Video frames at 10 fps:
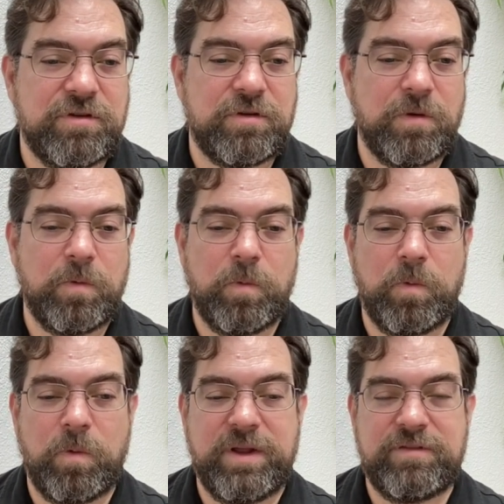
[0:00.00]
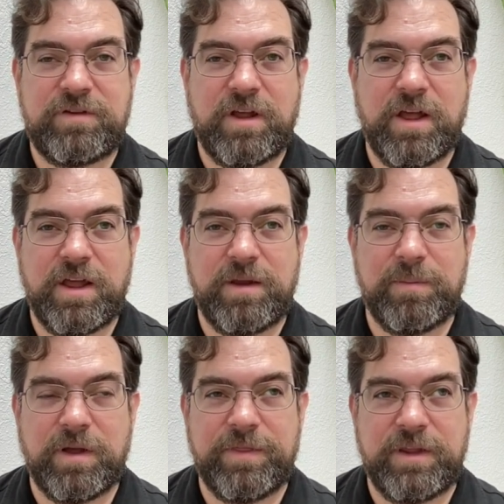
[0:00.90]
Don't waste
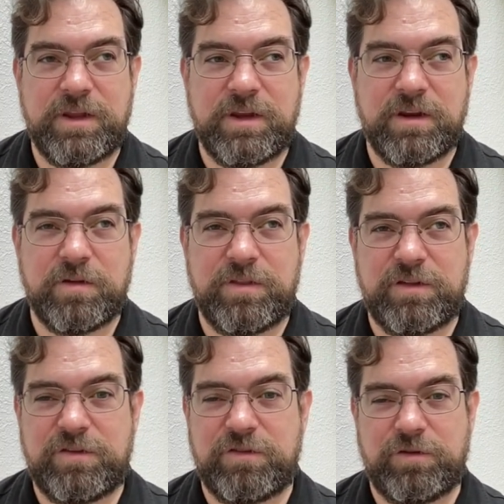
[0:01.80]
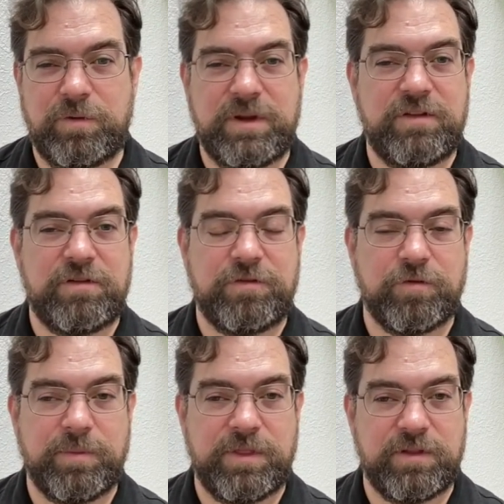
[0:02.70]
time on thinking, this is too easy
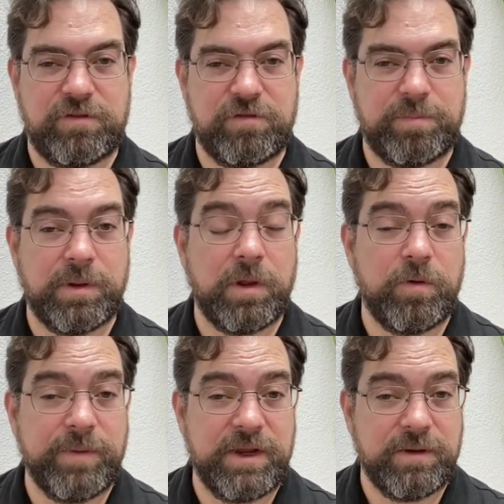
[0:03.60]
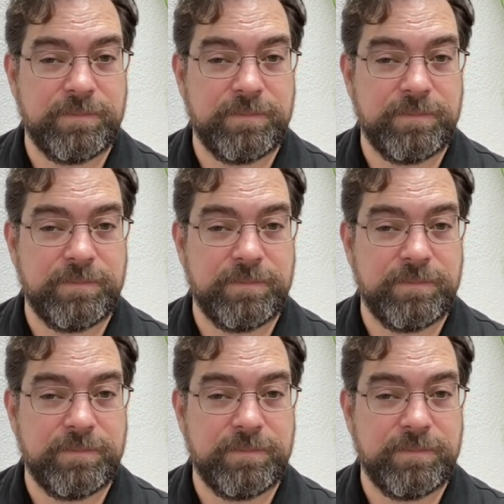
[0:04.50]
for me, this is below me.